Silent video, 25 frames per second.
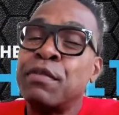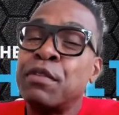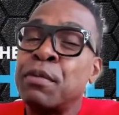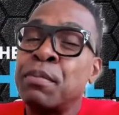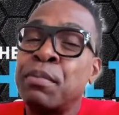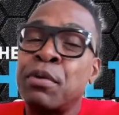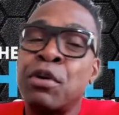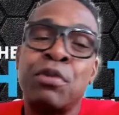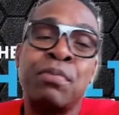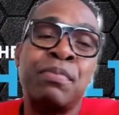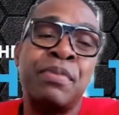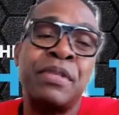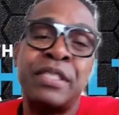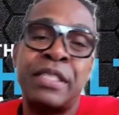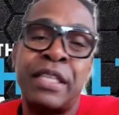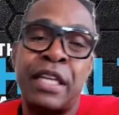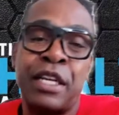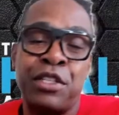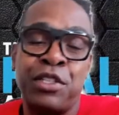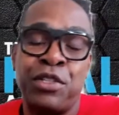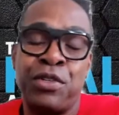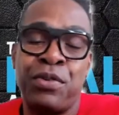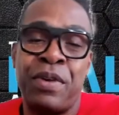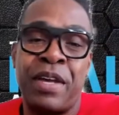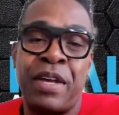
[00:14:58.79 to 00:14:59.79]
the purpose
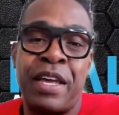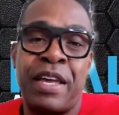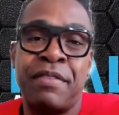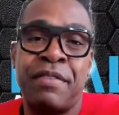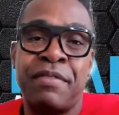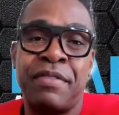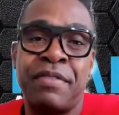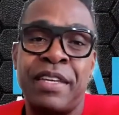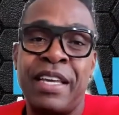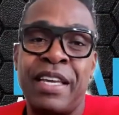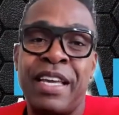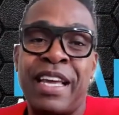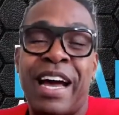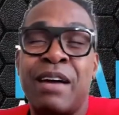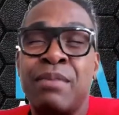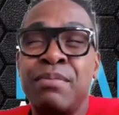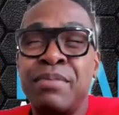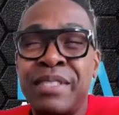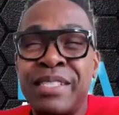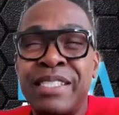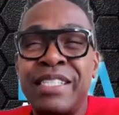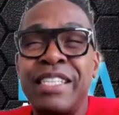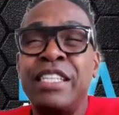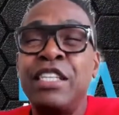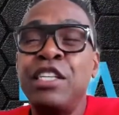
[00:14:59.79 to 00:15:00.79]
that you have. I'm
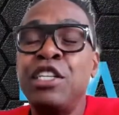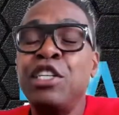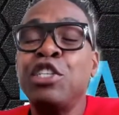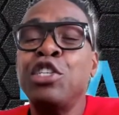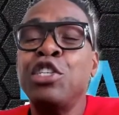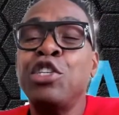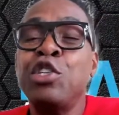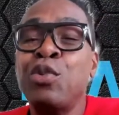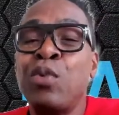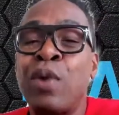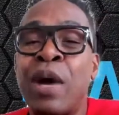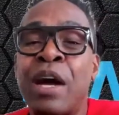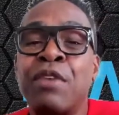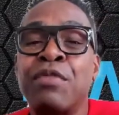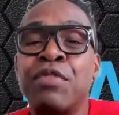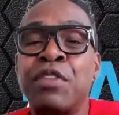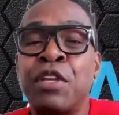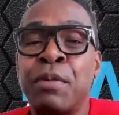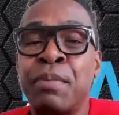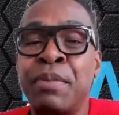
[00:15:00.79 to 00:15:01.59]
sending you out there